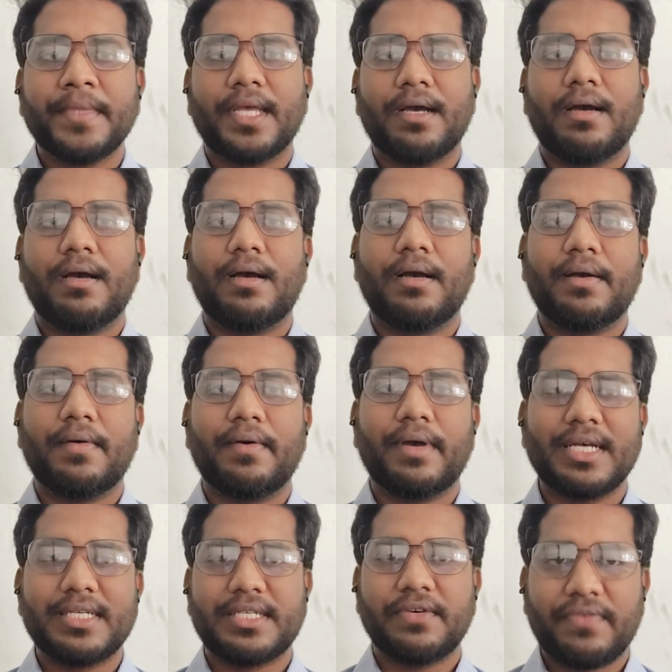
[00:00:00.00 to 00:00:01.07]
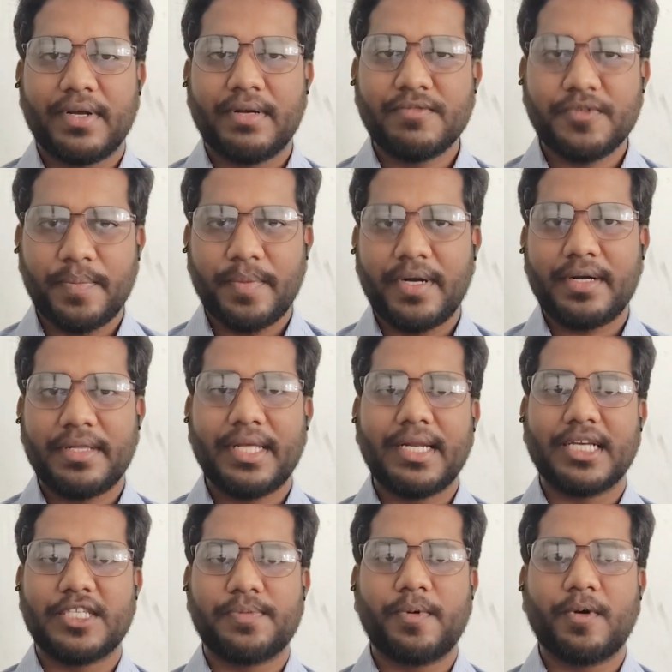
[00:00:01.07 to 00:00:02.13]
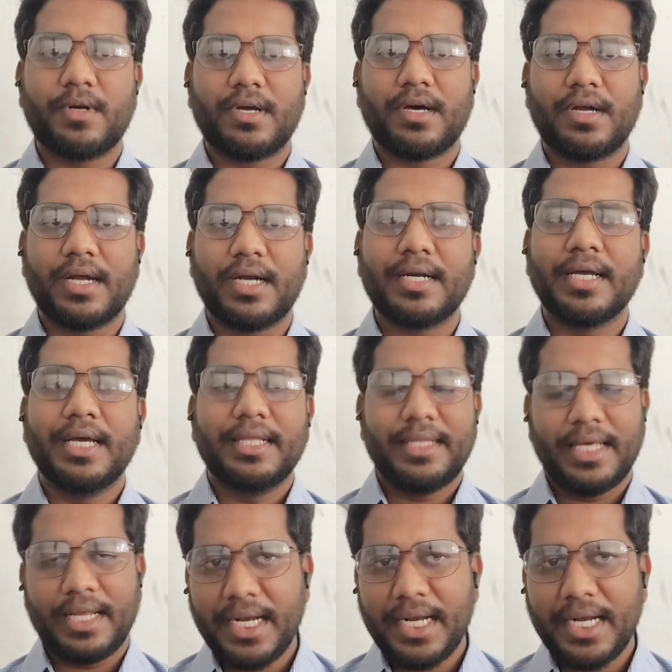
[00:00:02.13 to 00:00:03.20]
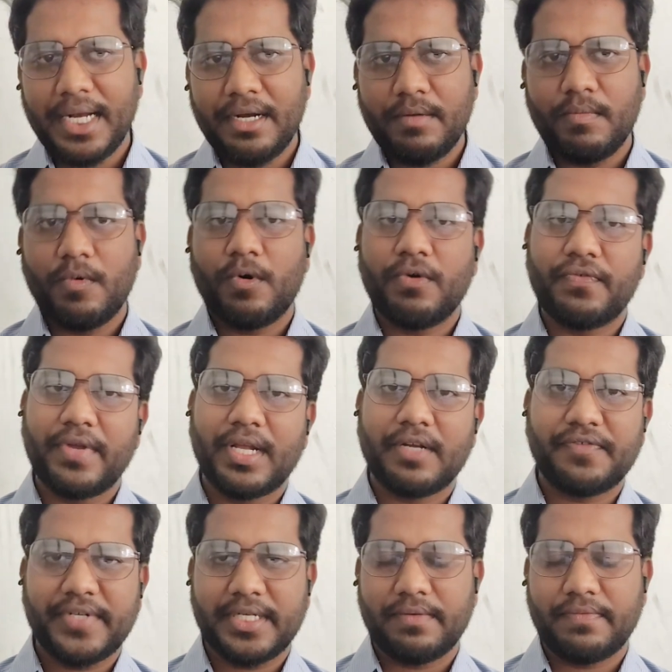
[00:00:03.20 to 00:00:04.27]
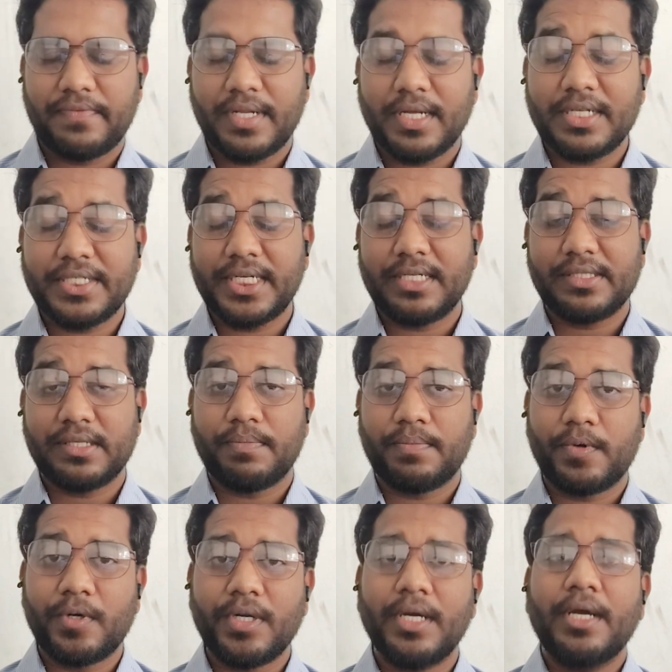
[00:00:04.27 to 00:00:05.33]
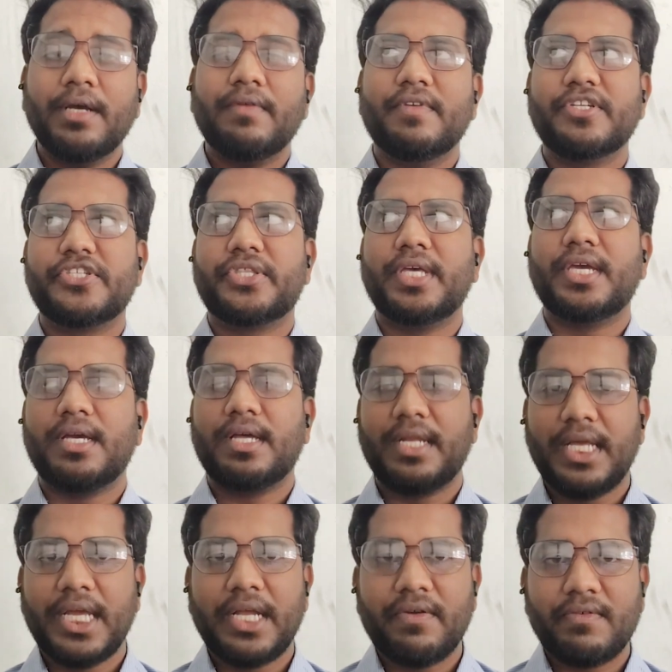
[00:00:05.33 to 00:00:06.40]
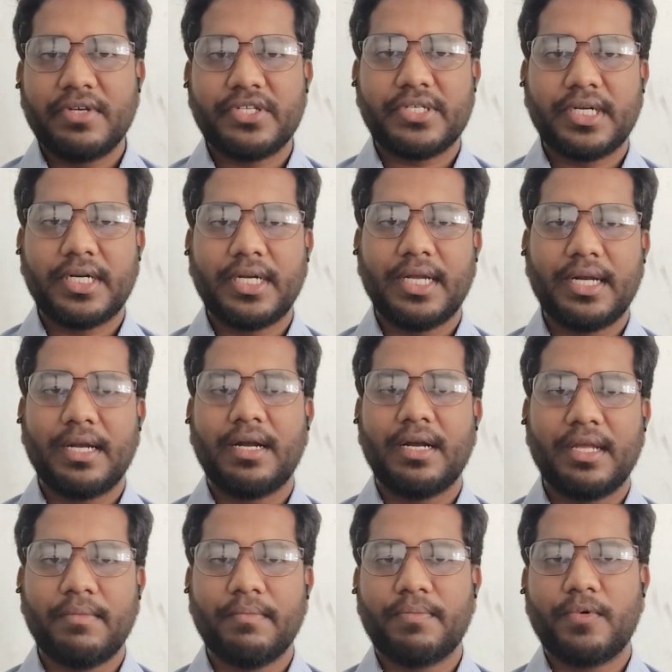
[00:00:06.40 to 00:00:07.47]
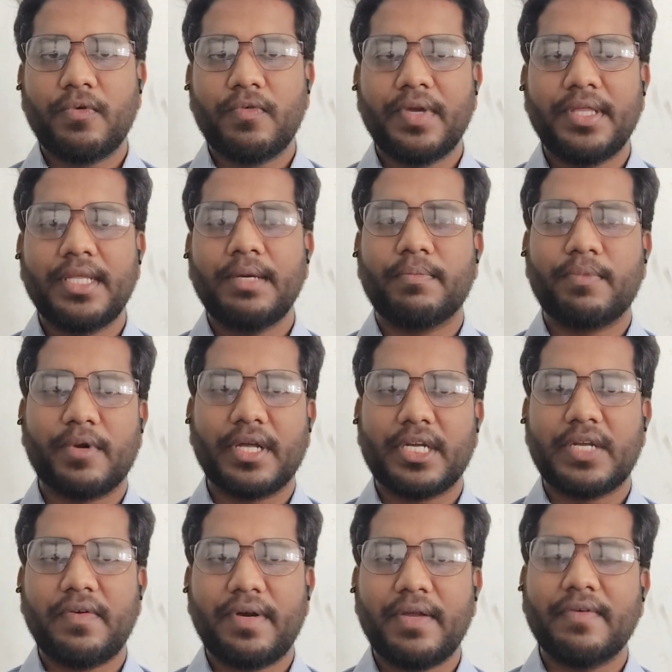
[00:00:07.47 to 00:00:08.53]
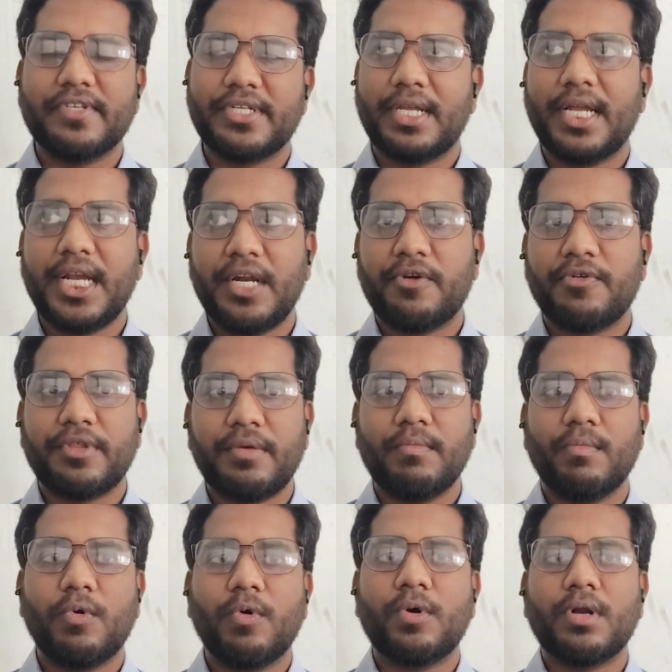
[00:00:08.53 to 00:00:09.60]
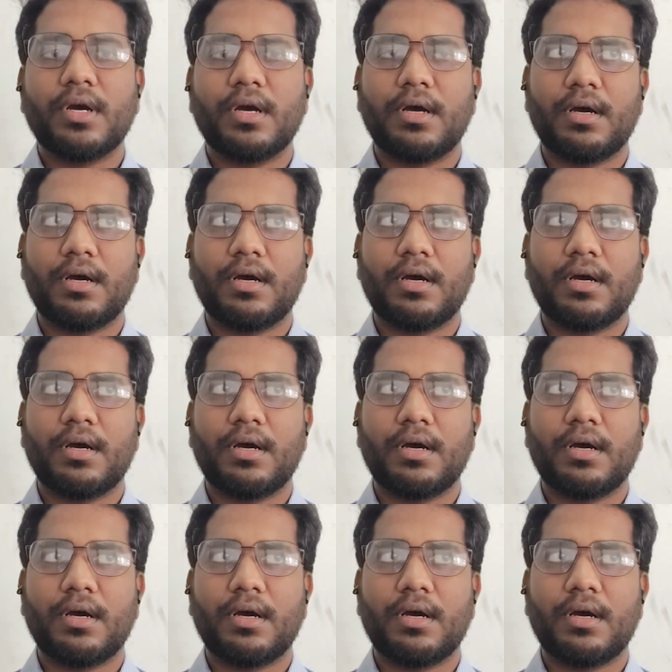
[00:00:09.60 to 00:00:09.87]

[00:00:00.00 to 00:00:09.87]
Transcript: As a firms met their export target, they gained more financial support, which they reinvested in and improving the productivity, which leading to the more